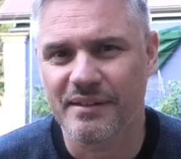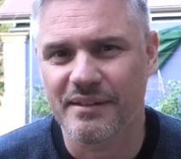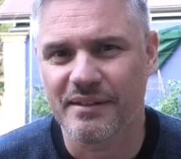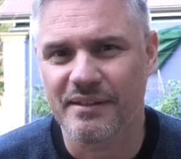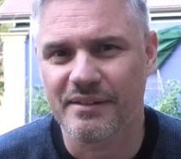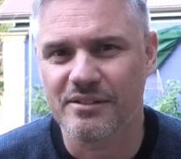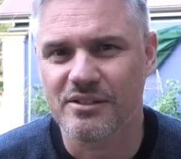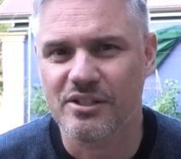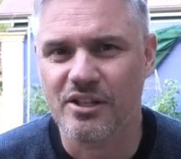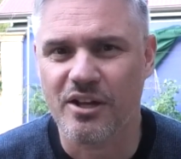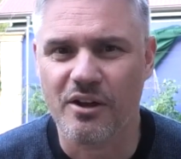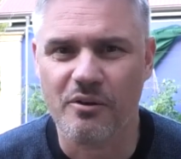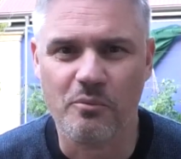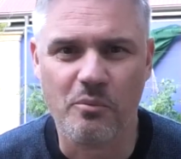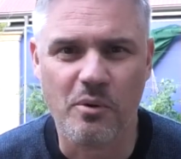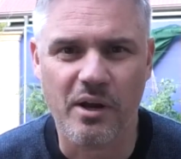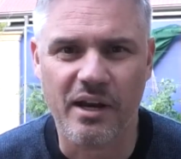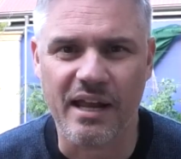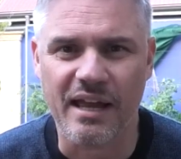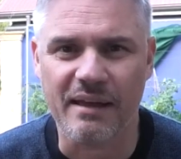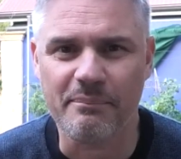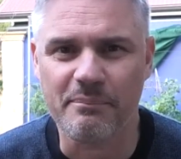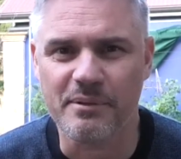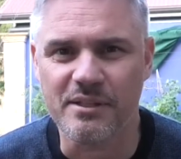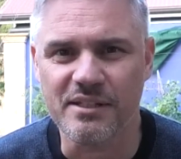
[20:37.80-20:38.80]
So what
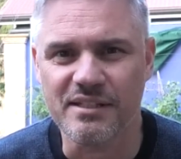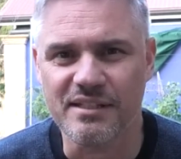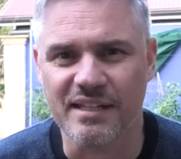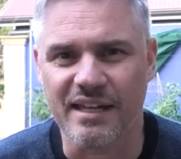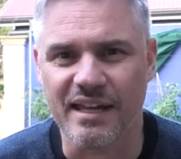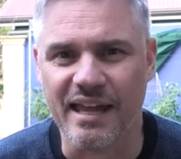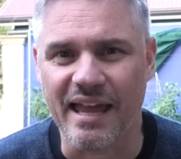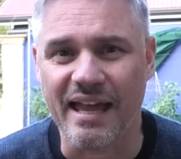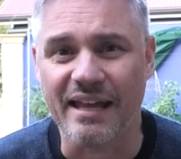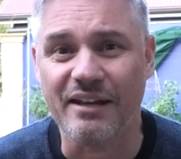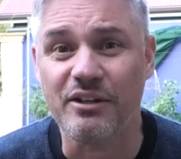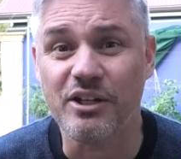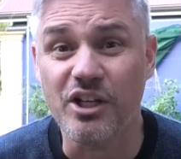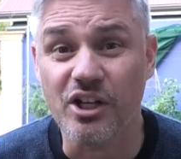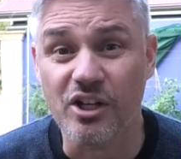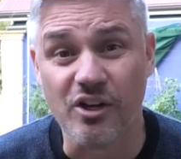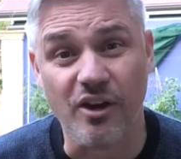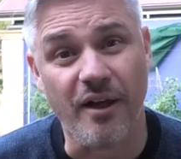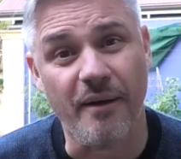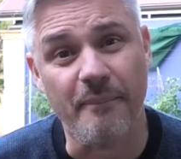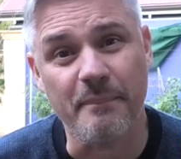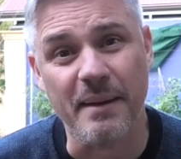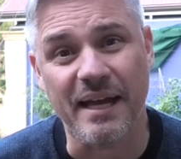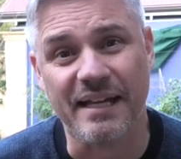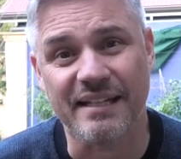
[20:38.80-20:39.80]
happens there? How do you
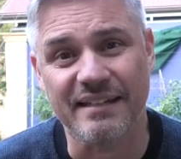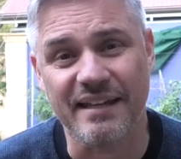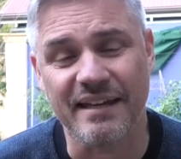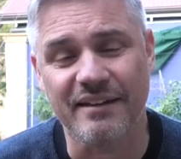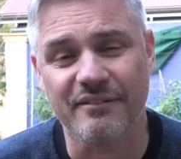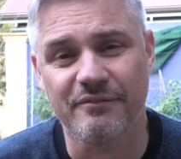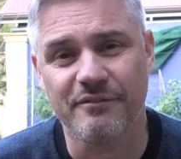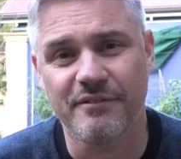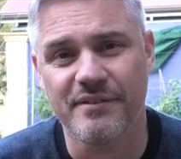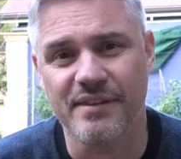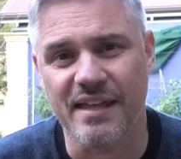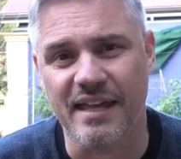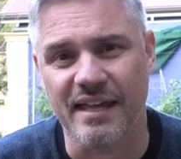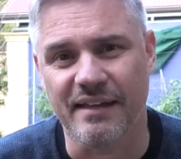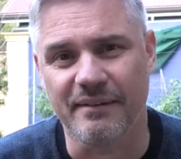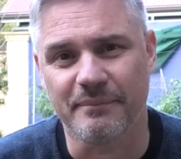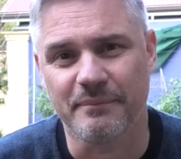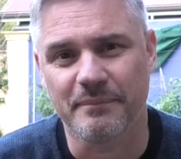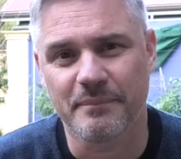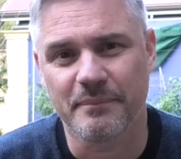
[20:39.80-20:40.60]
climb back down from that?